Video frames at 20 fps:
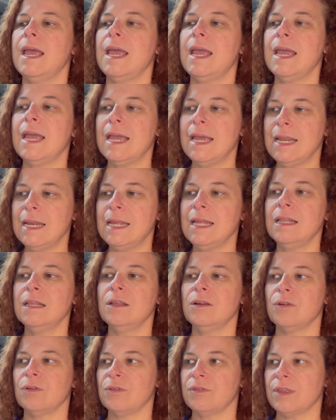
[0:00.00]
any
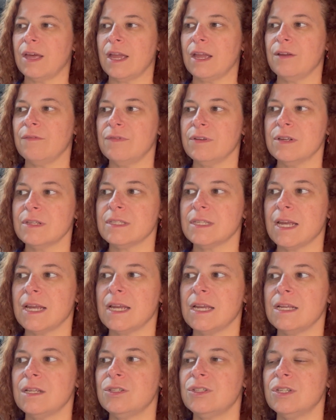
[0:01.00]
little thing feels
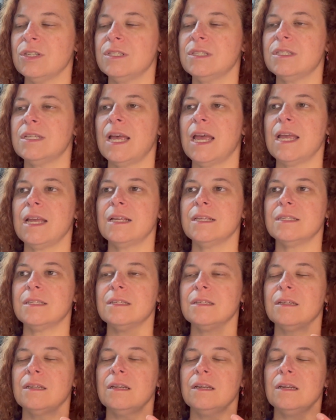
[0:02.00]
like it just takes